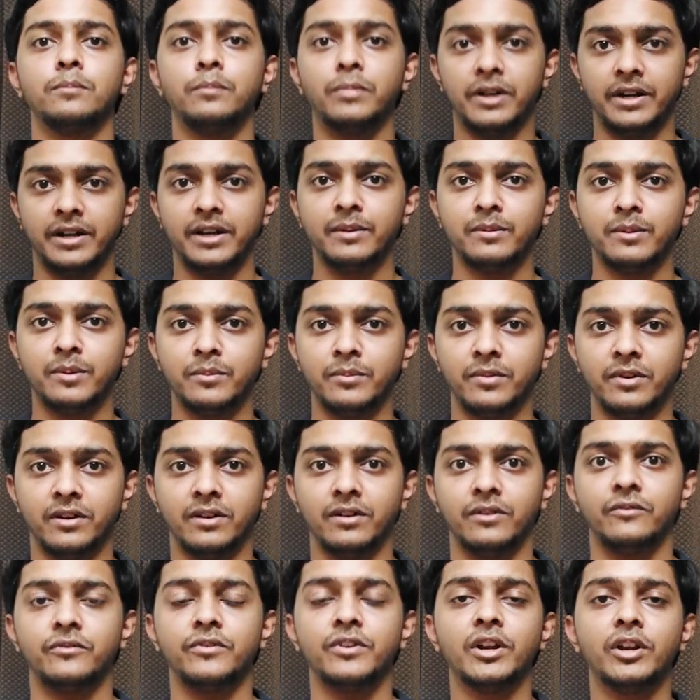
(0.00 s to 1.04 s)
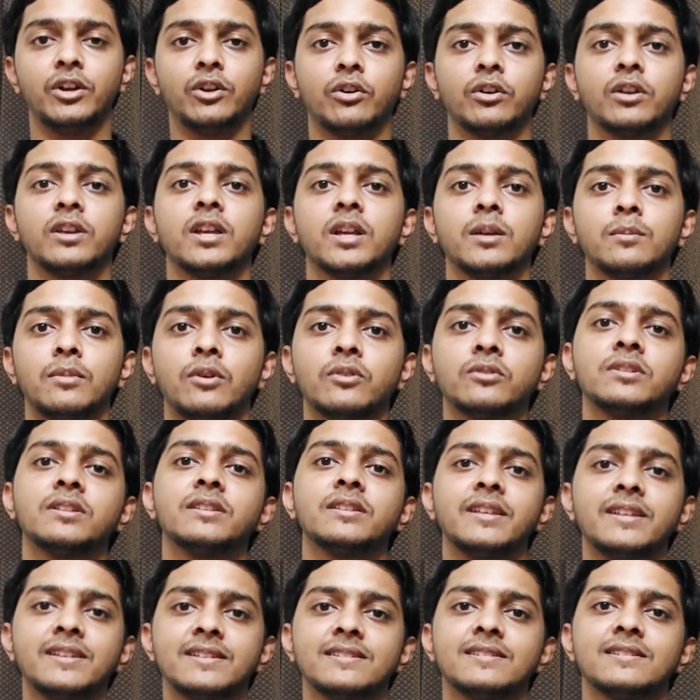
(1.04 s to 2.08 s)
But remember, we are talking about the
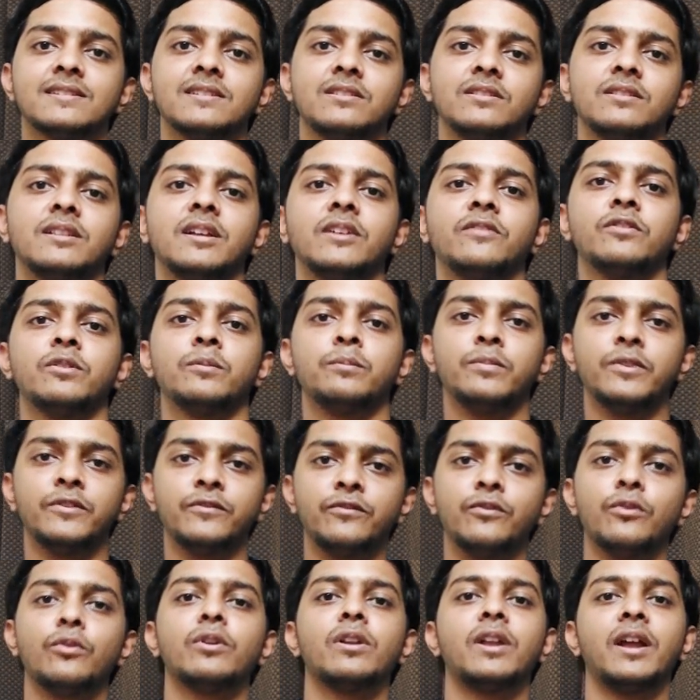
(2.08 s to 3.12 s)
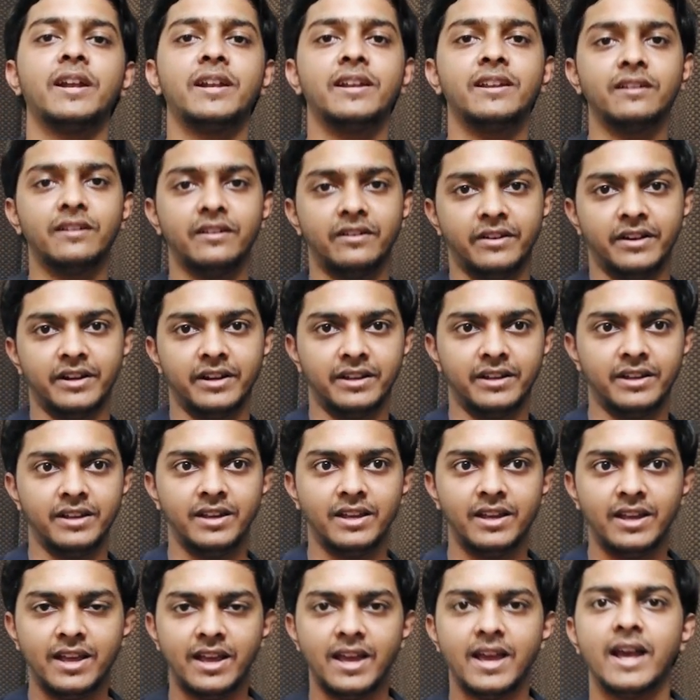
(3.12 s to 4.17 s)
things that were before nineteen hundred.
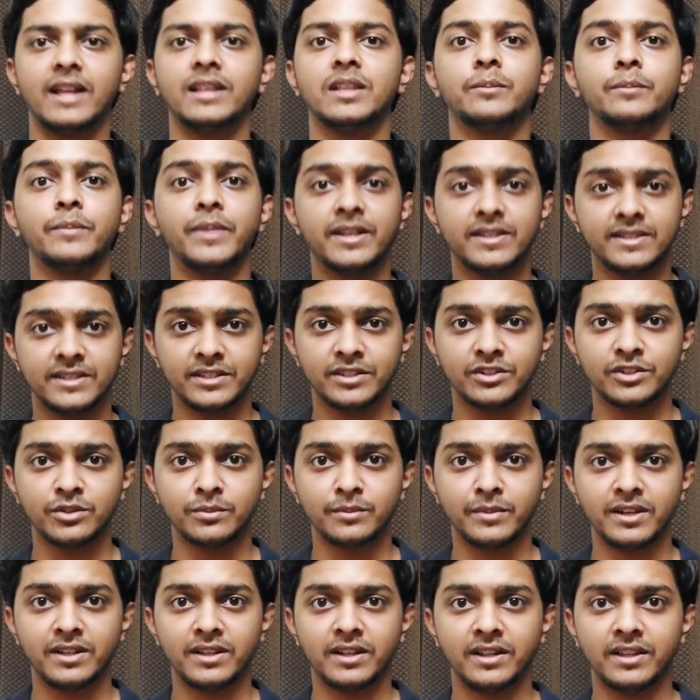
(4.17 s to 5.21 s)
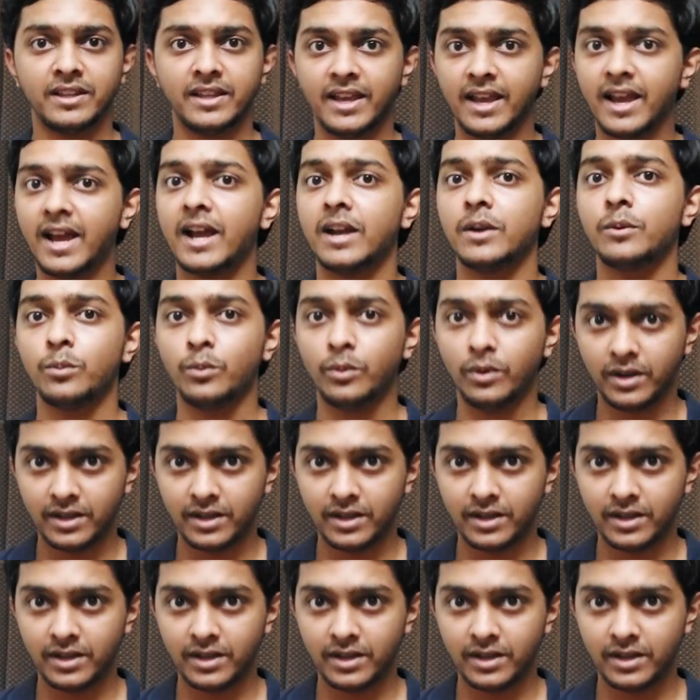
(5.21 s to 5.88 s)
And the best instrument that they had